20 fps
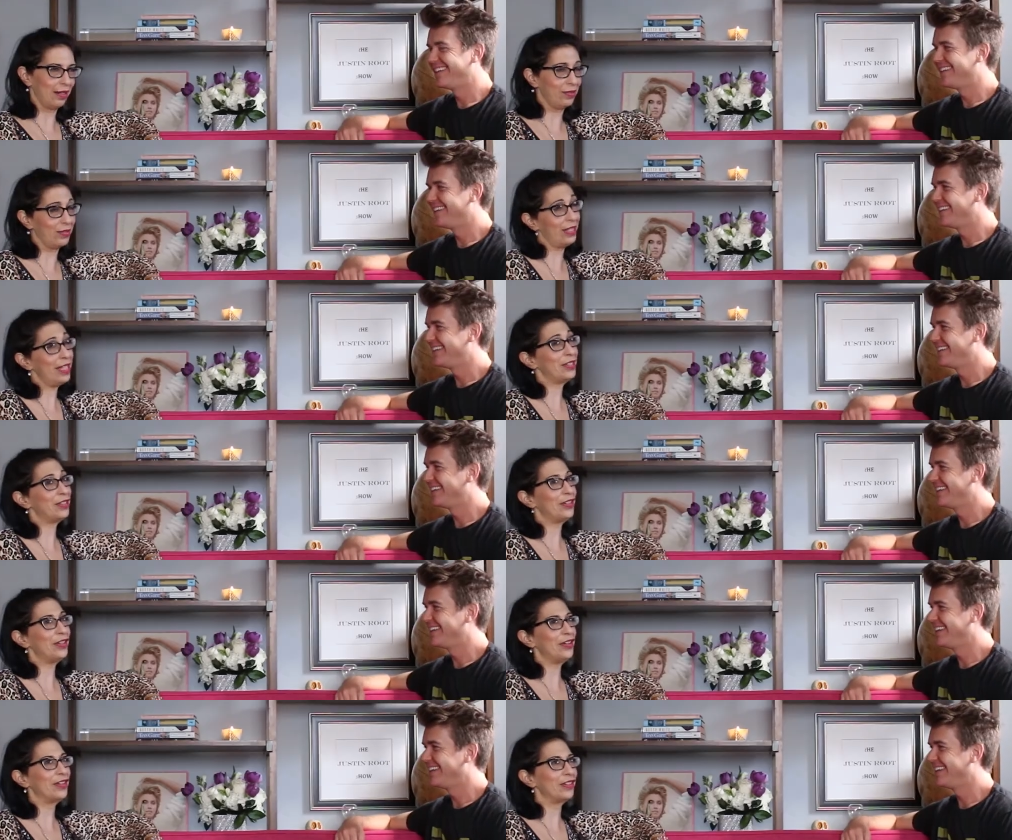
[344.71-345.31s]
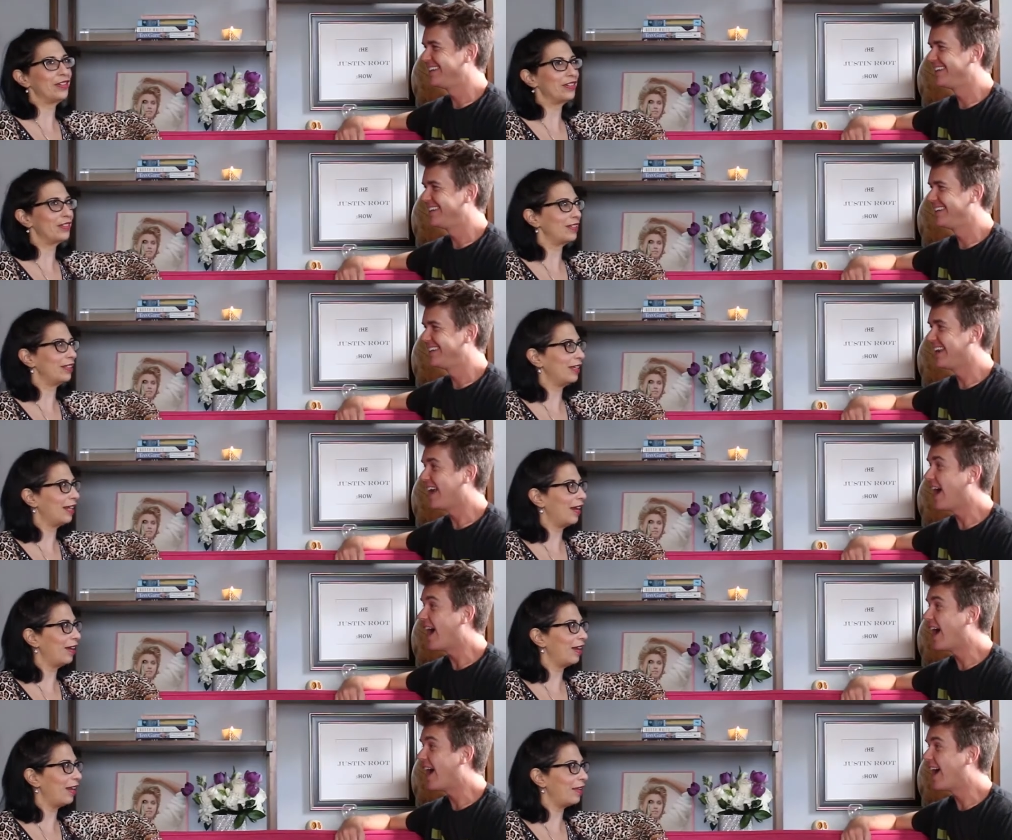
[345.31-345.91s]
Speaker 1: he goes, "That's yours."
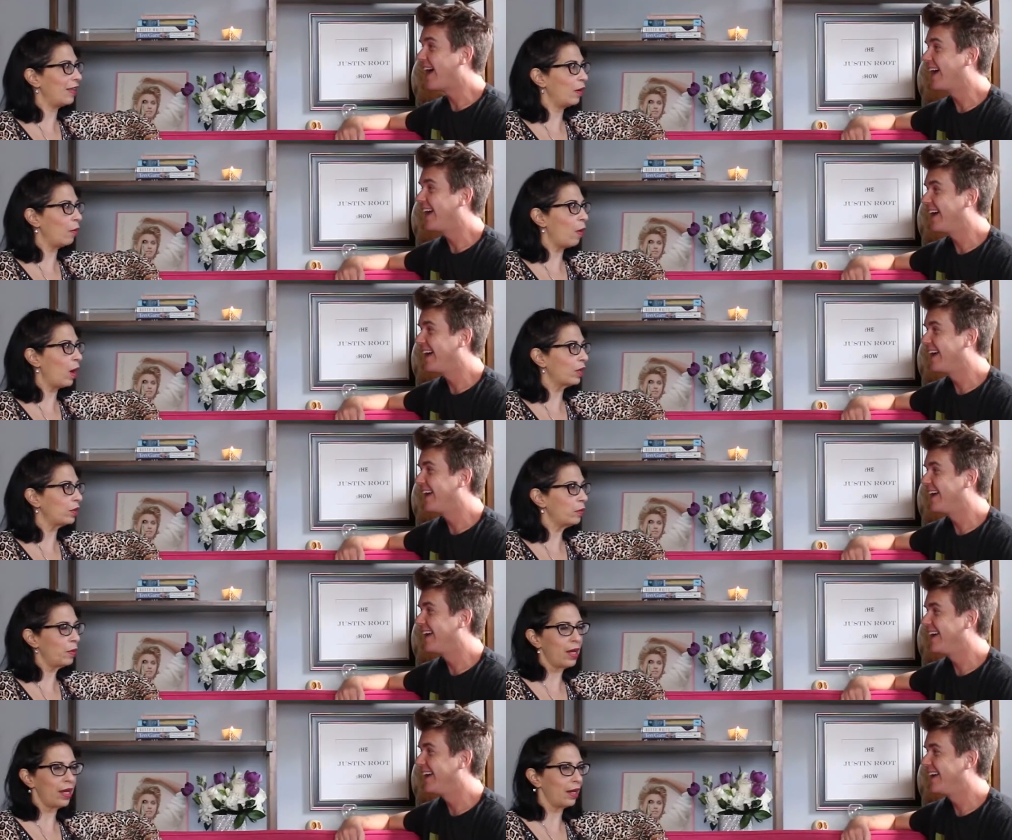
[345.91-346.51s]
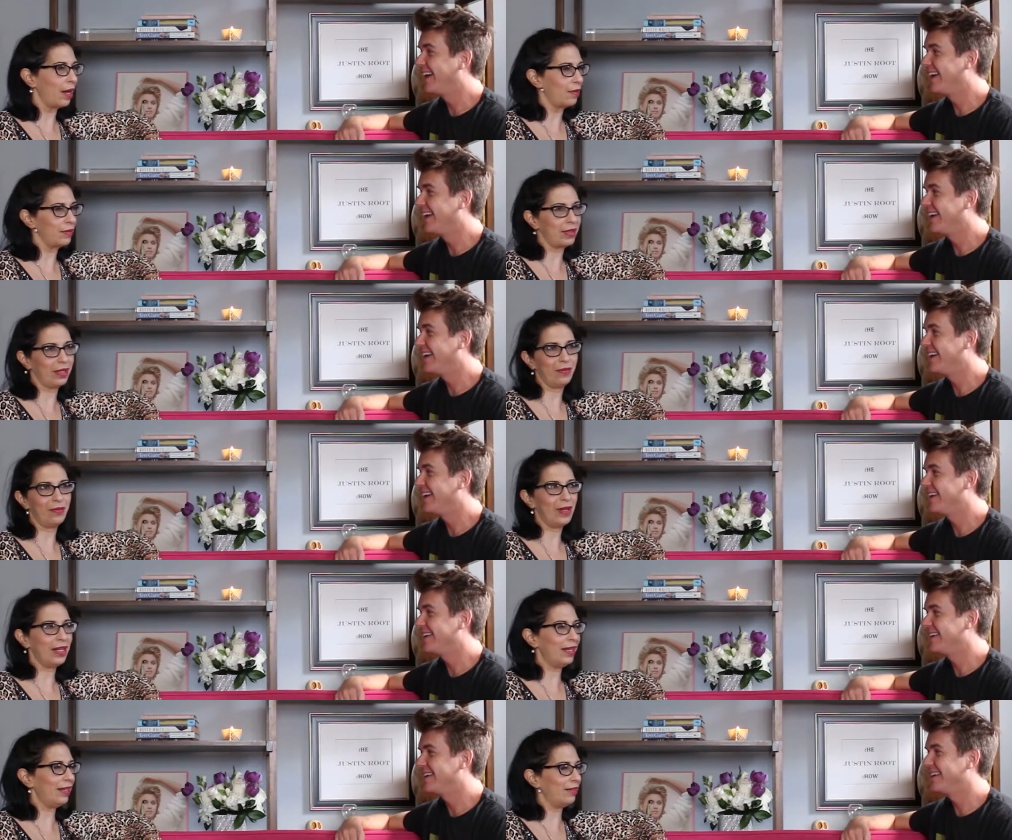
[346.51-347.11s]
And they walked away and I was like,
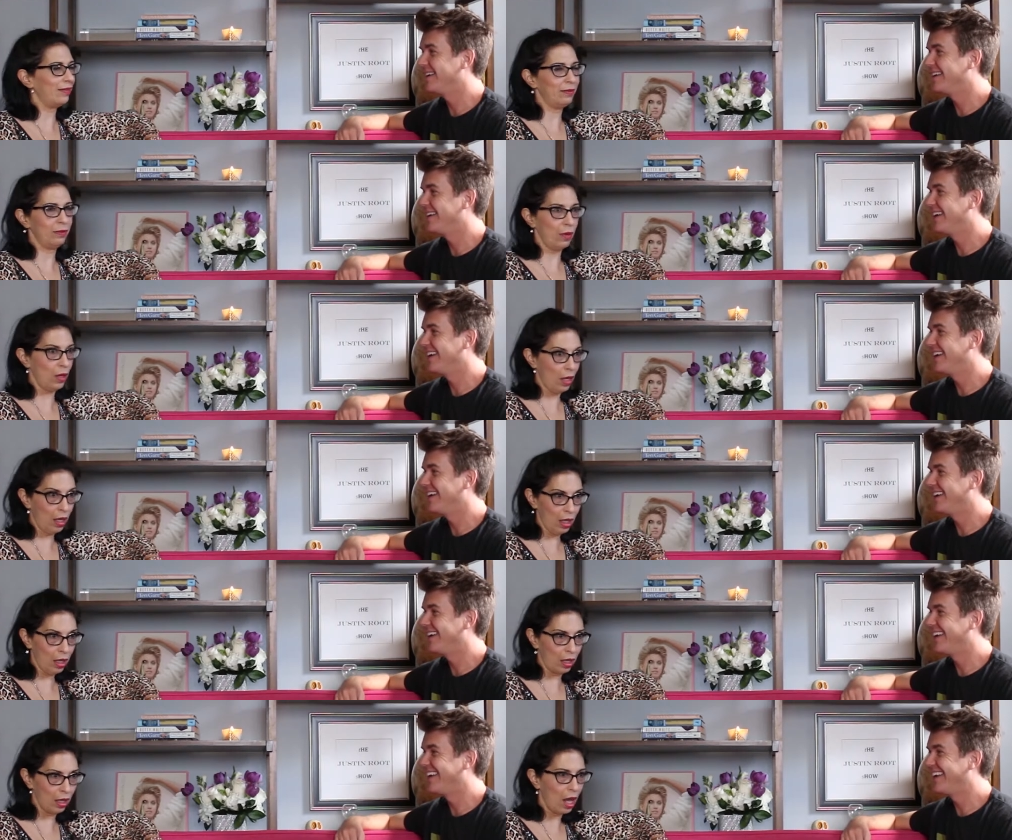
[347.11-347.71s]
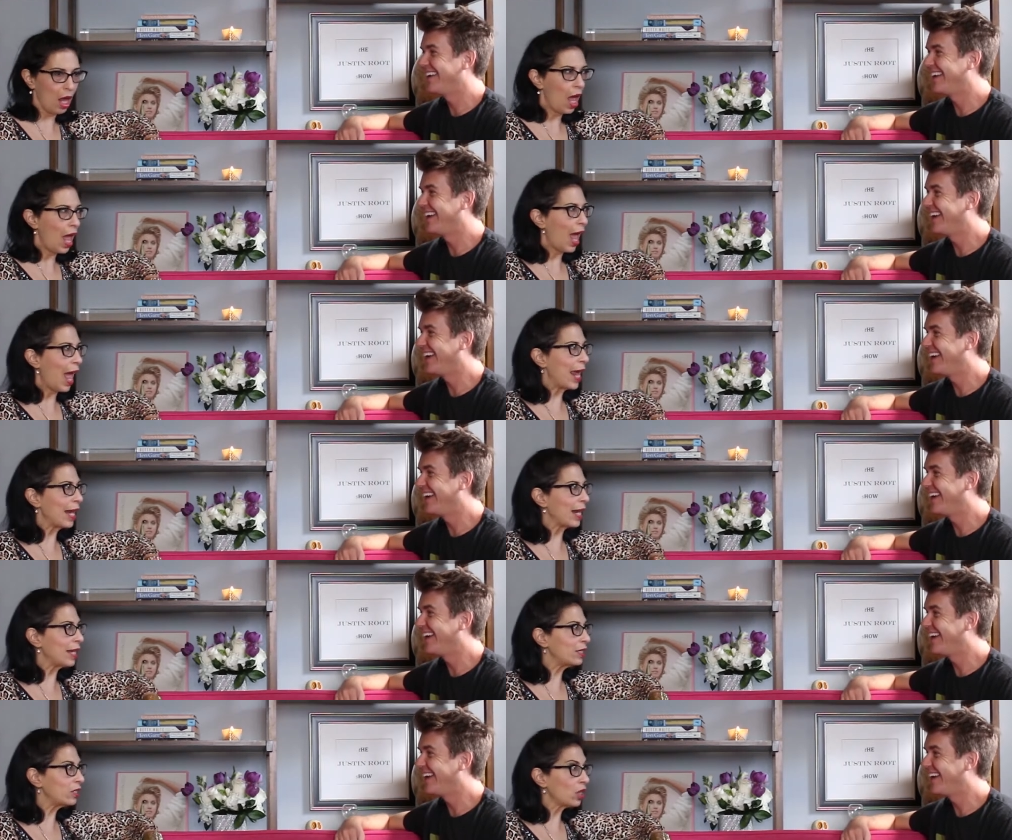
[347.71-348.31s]
"What? What?" And
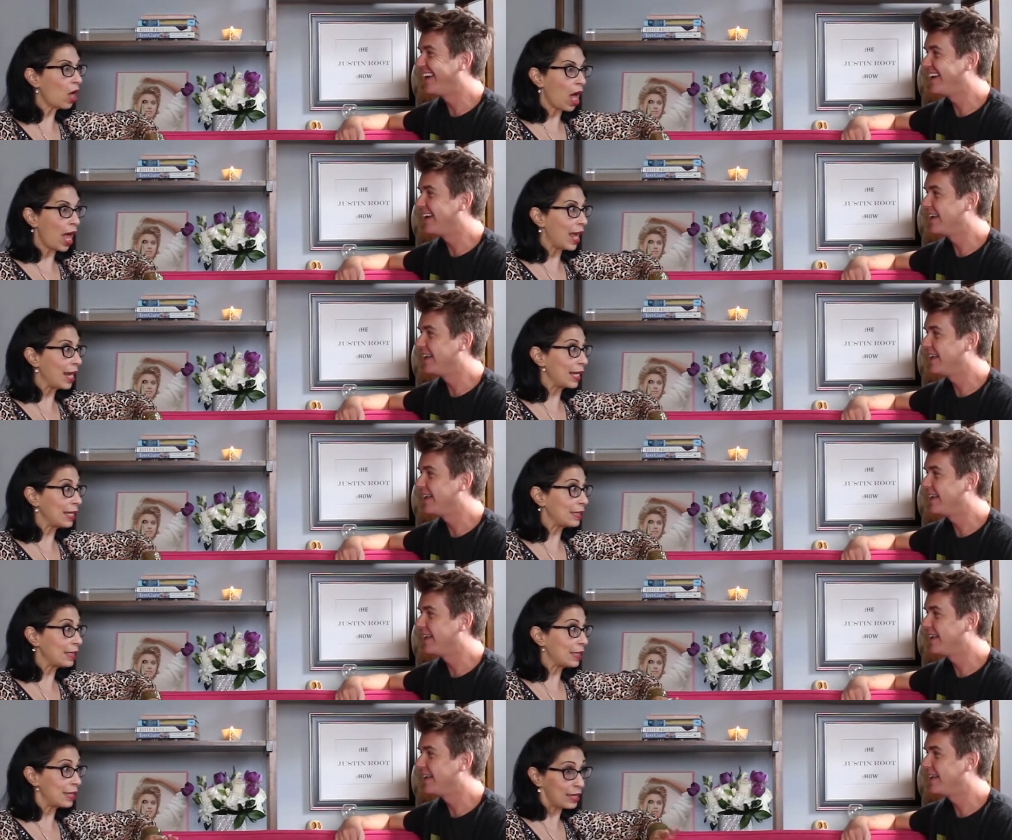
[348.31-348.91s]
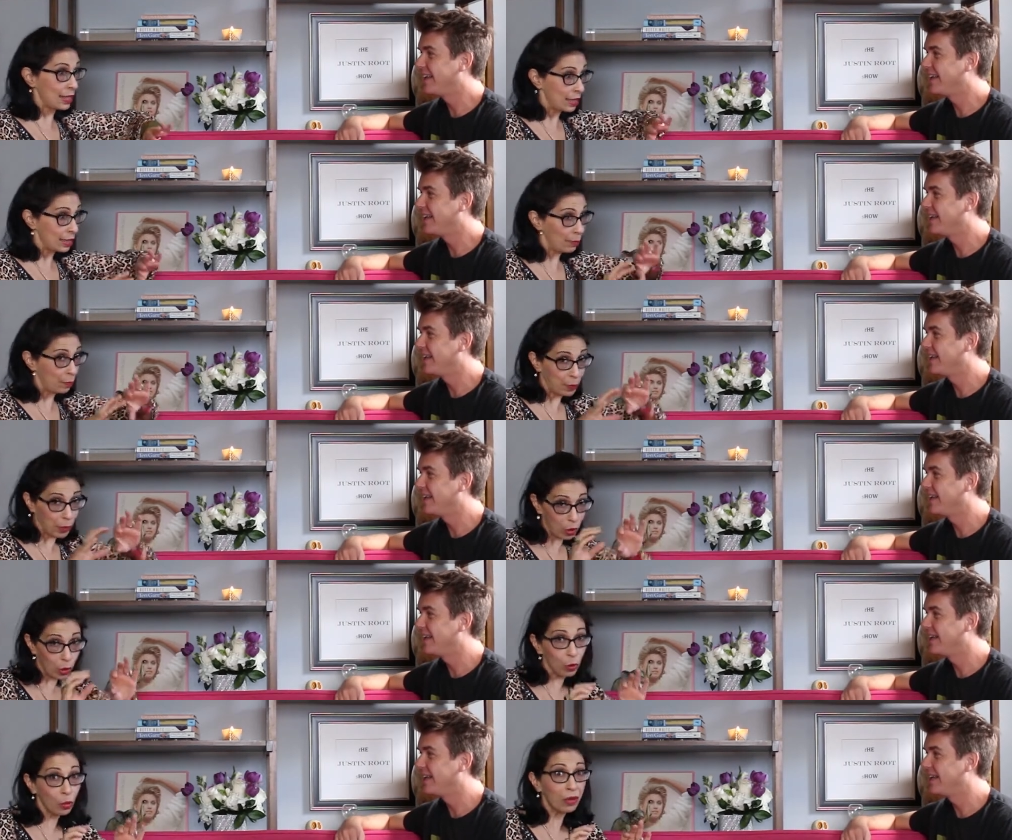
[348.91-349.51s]
I saw, and it's the
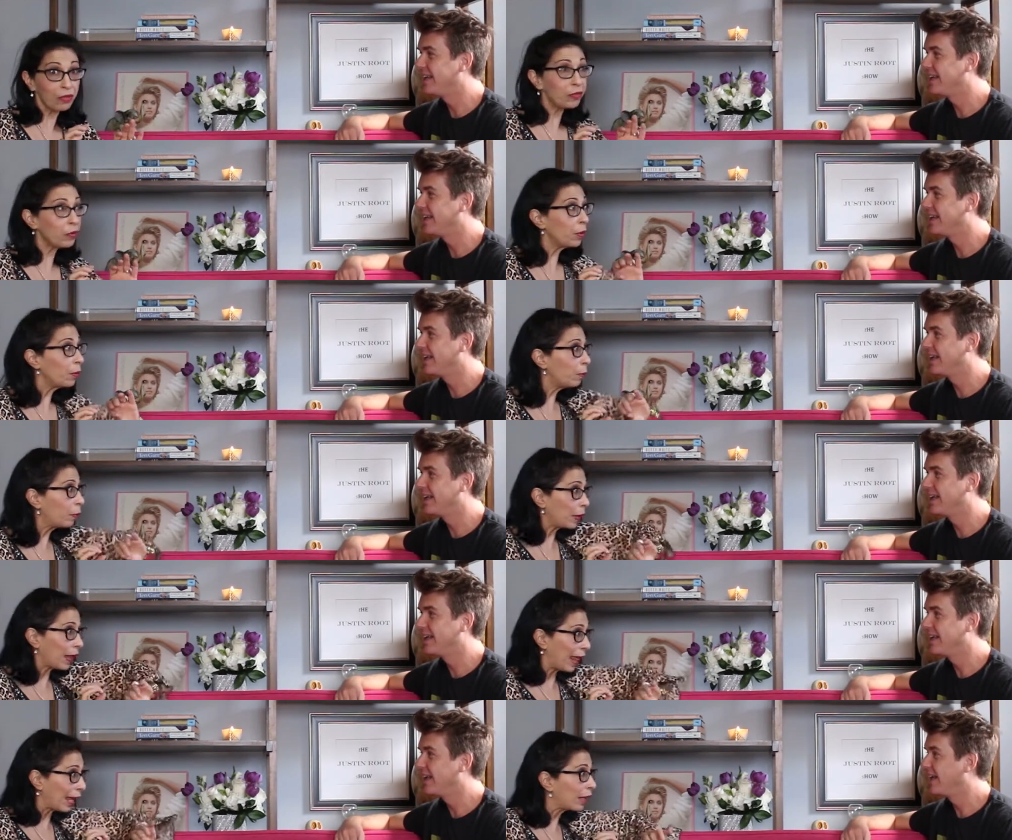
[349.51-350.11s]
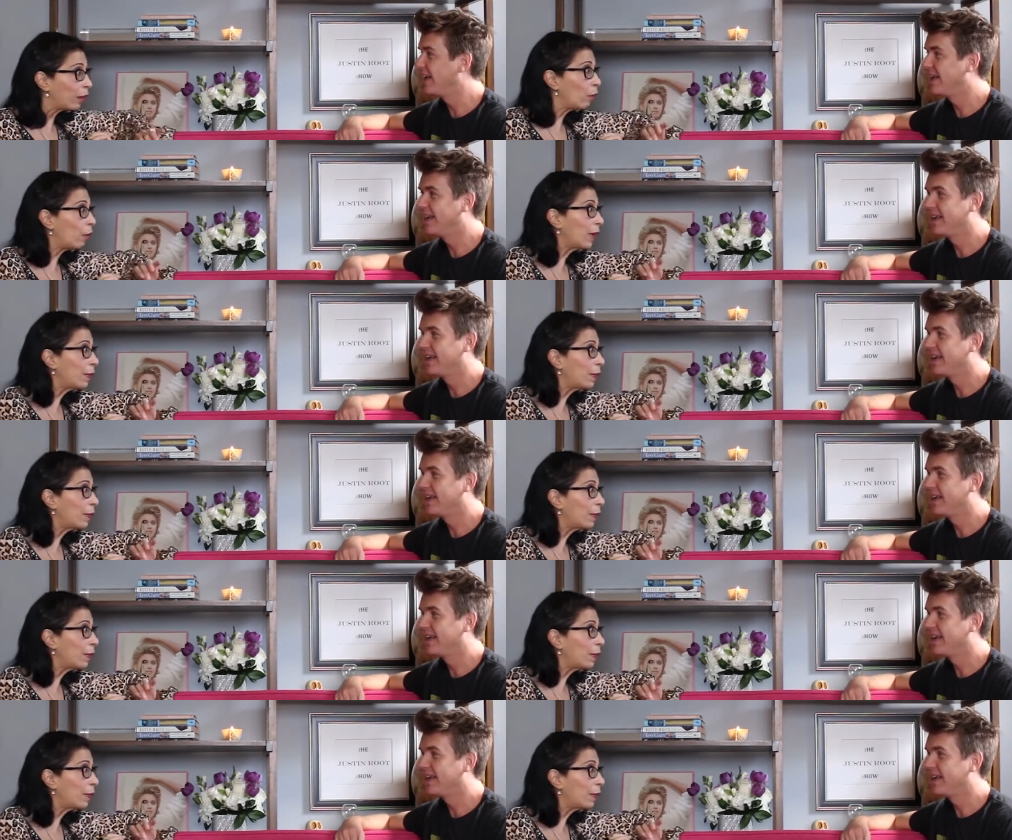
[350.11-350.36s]
beautiful black and